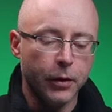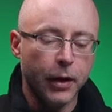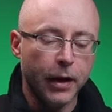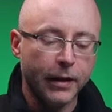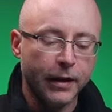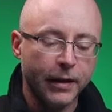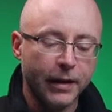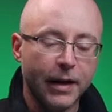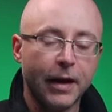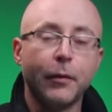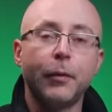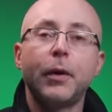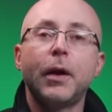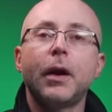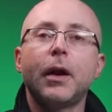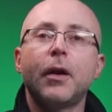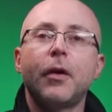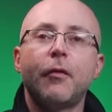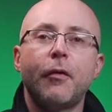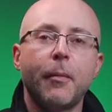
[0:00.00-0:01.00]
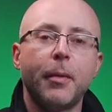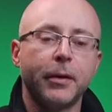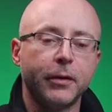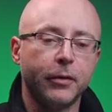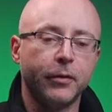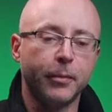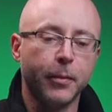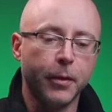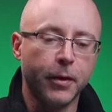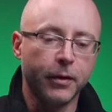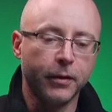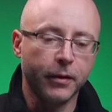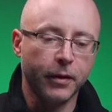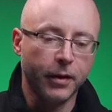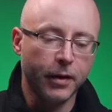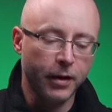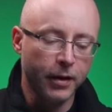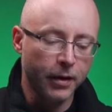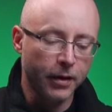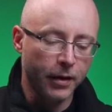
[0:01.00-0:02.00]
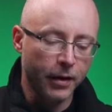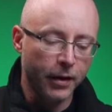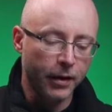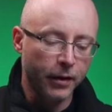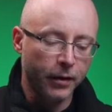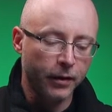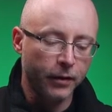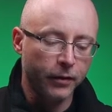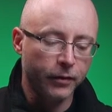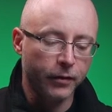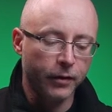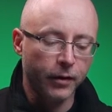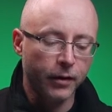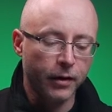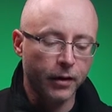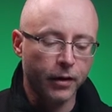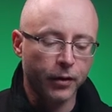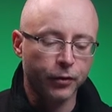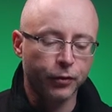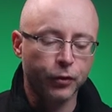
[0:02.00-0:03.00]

Another thing that I really love about this monitor here is the uh,